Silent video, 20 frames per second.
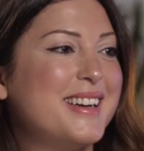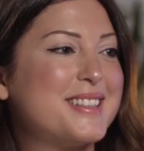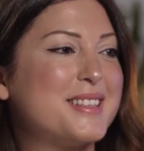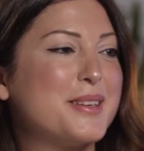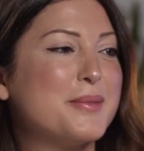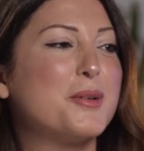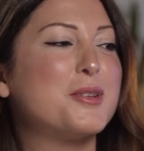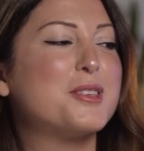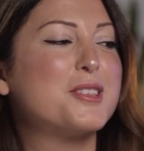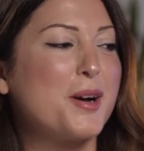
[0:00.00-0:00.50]

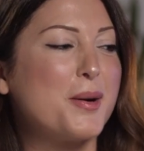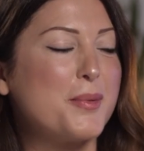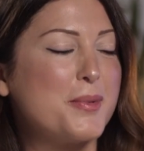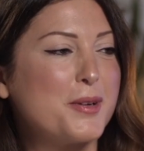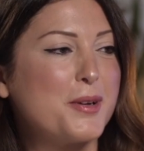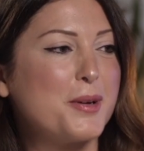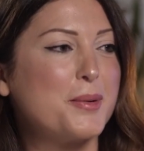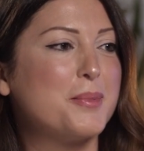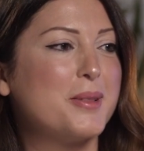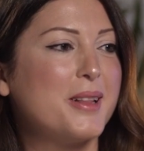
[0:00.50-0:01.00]
it's the most
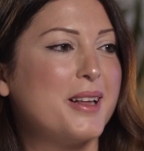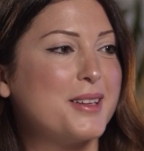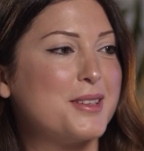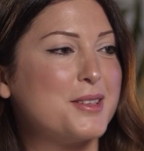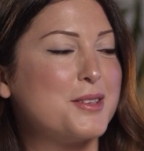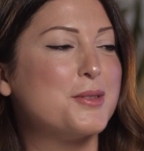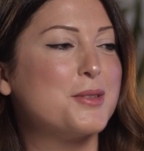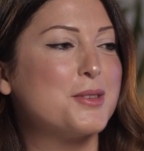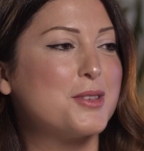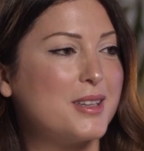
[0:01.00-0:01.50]
common
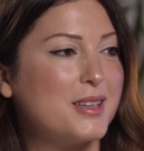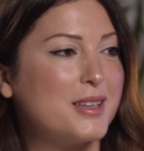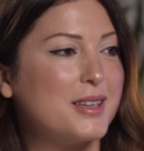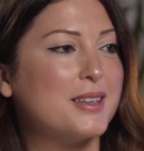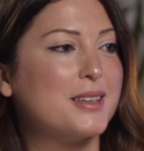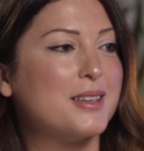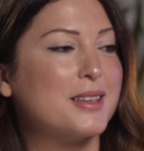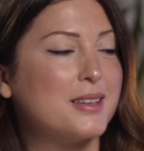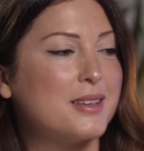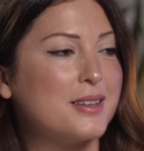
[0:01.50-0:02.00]
complaints,
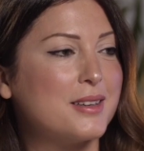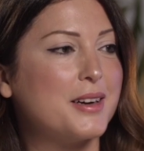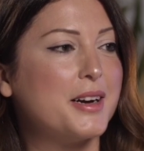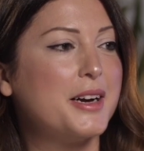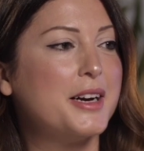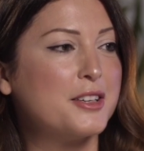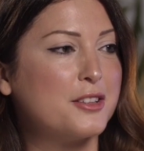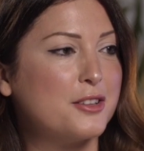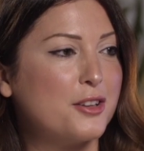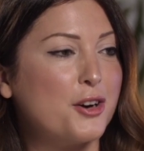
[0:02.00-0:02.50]
usually
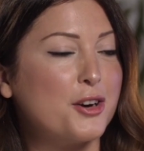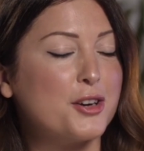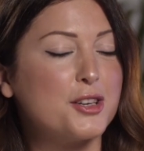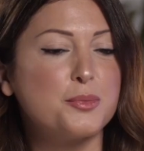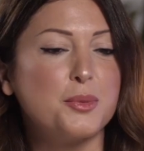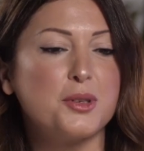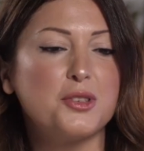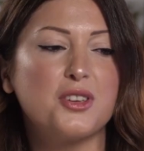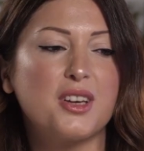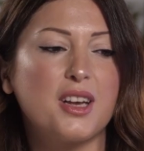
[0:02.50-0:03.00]
hair
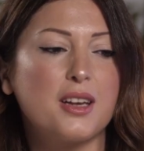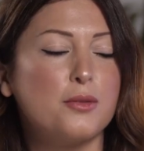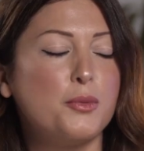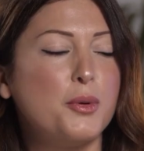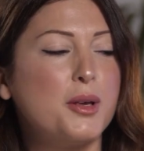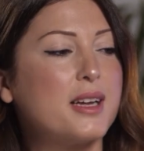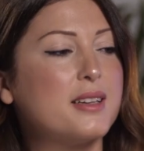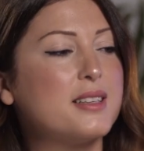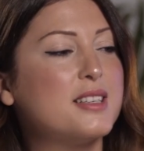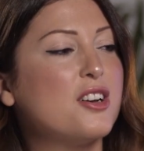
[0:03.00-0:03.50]
loss, but
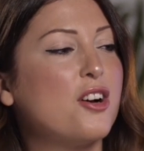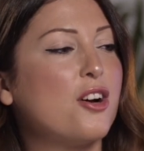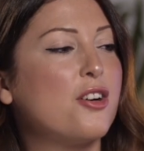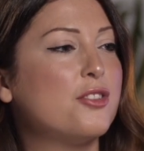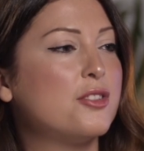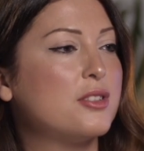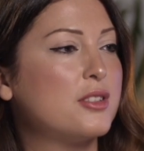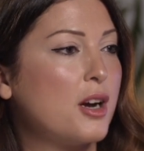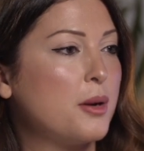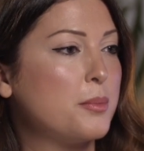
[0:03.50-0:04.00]
we can see
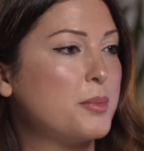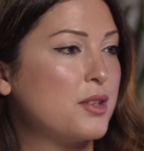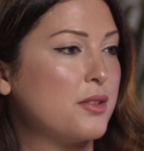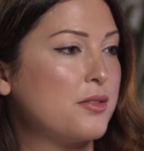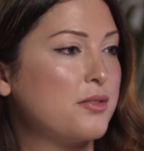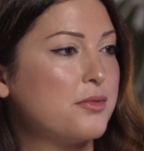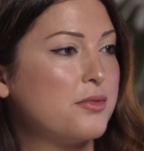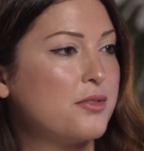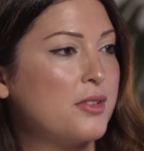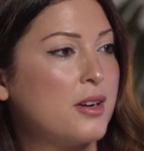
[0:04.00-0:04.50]
other types
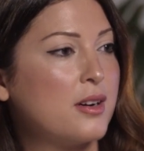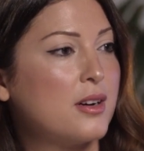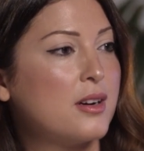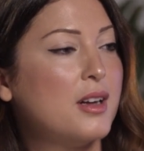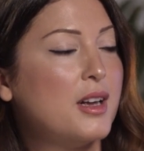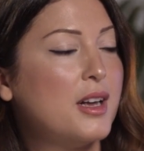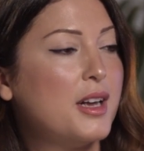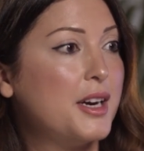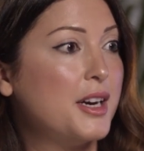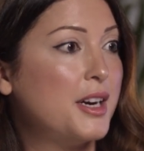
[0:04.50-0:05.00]
of
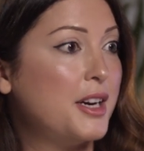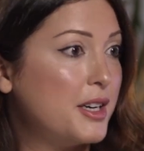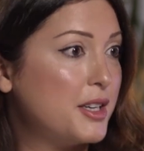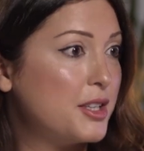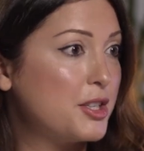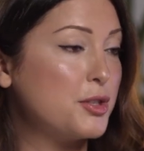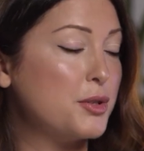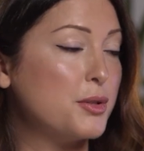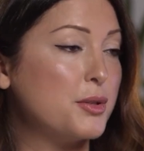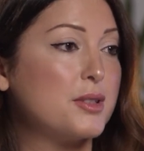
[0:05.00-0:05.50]
hair
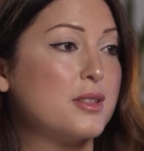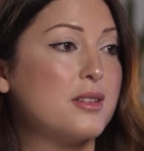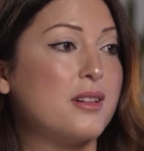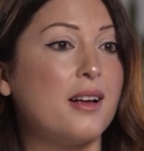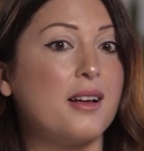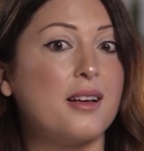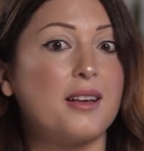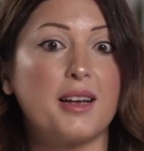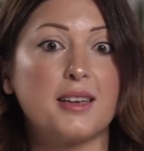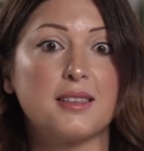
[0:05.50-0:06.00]
issues
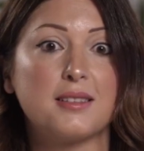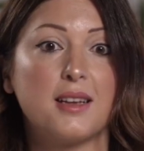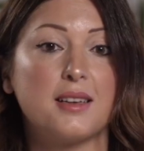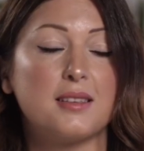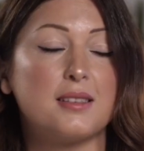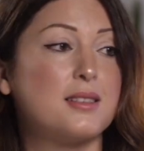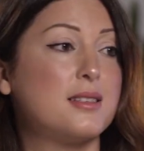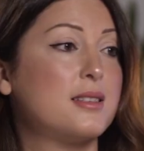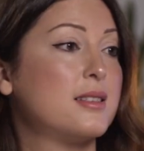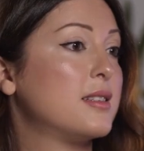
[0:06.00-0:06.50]
like
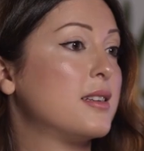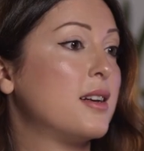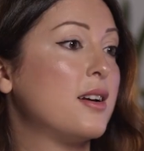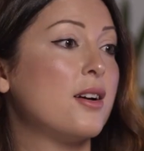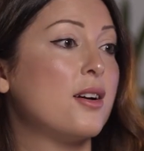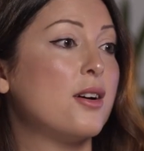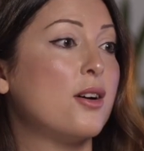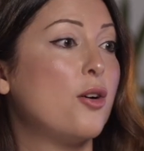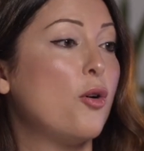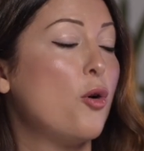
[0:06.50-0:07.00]
excess
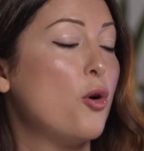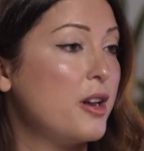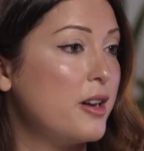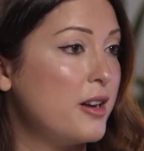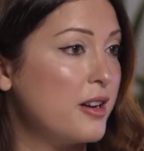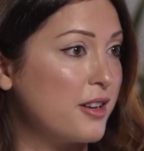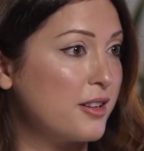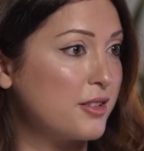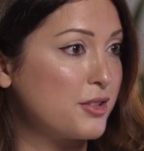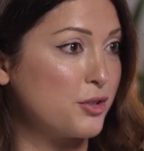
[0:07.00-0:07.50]

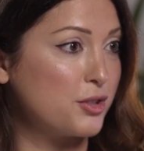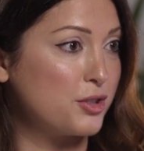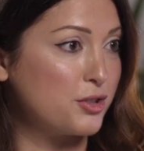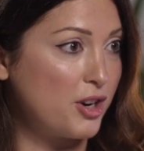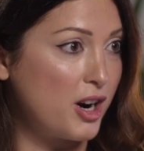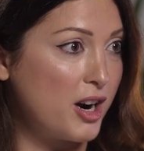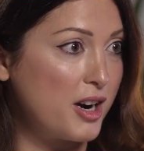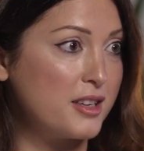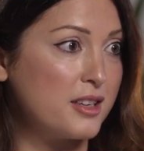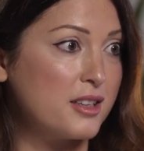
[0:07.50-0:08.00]
oiliness or
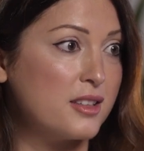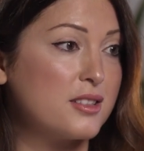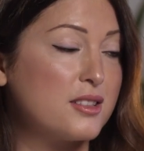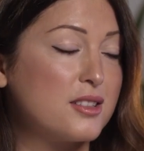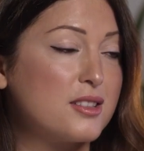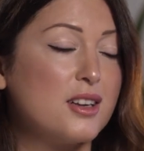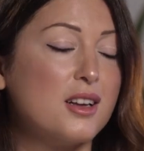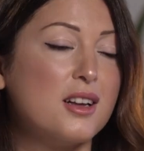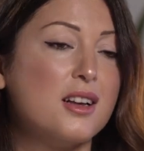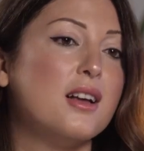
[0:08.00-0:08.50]

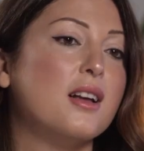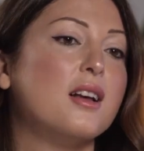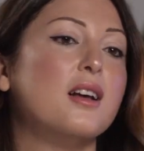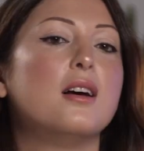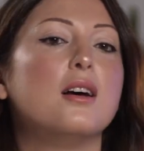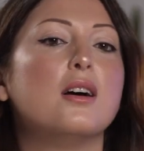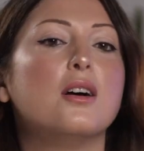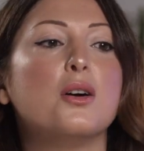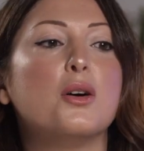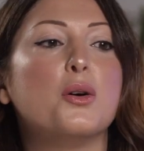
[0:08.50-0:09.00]
dryness.
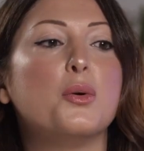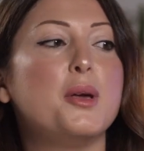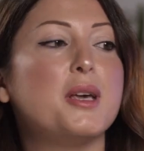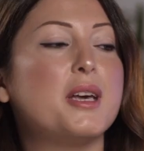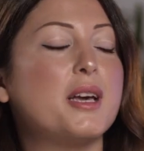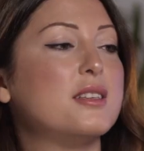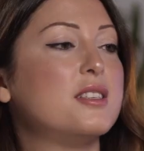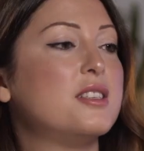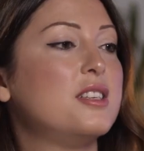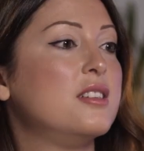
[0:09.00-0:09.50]

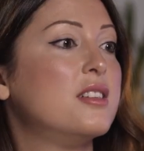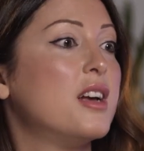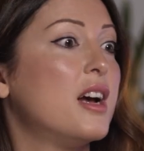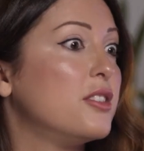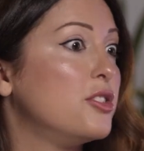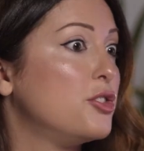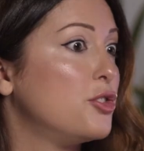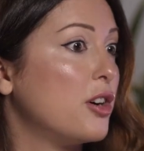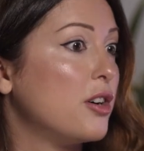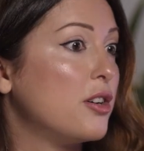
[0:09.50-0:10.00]
We can see
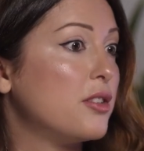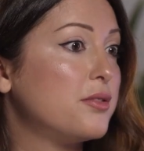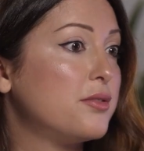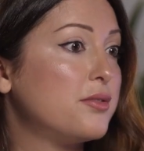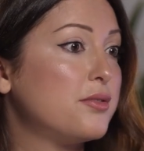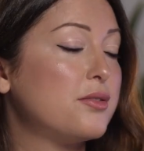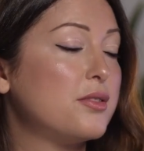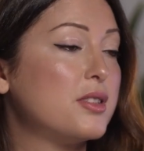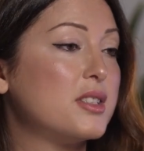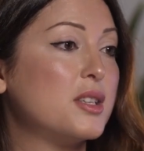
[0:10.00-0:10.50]

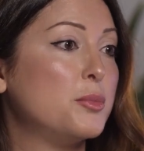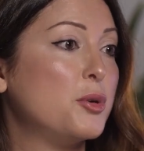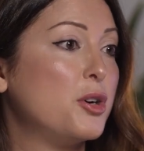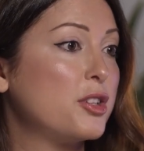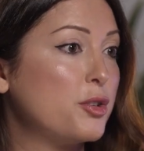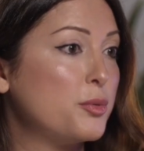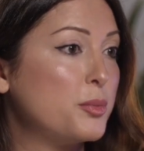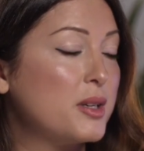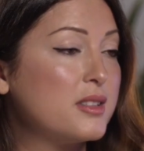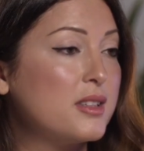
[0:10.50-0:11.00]
dandruff,
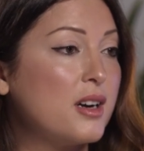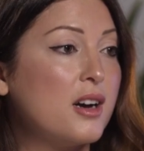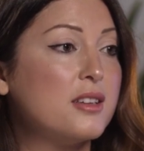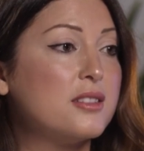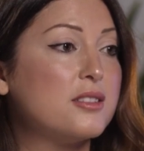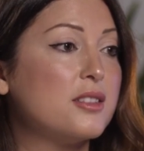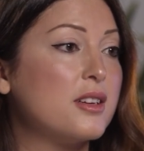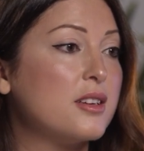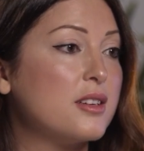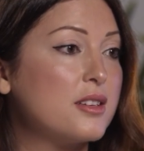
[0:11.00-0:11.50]
seborrheic
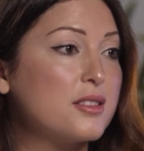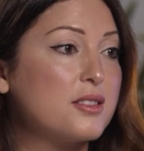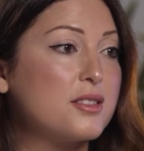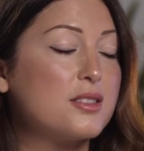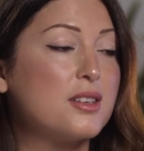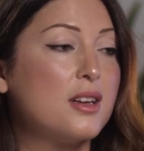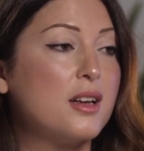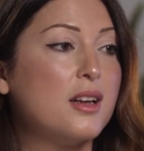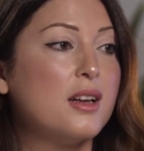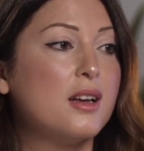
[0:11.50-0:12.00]

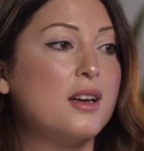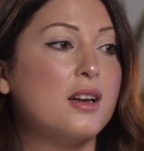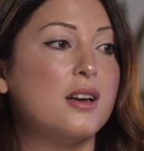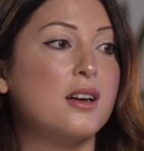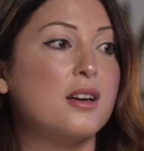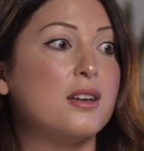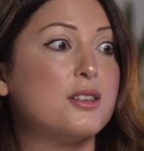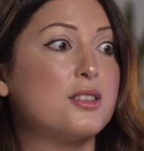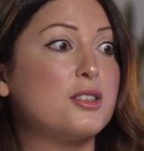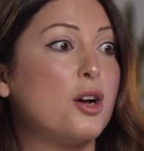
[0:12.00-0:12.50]
dermatitis,
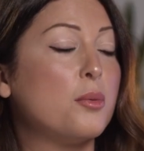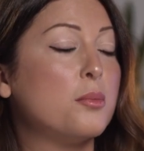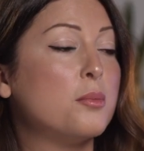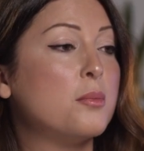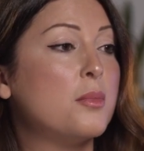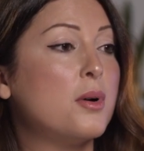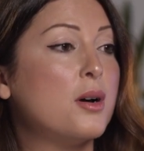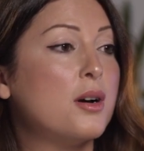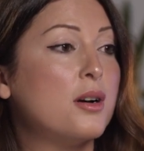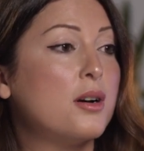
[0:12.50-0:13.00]

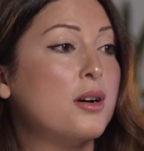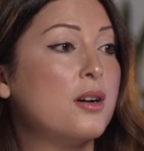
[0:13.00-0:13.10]
some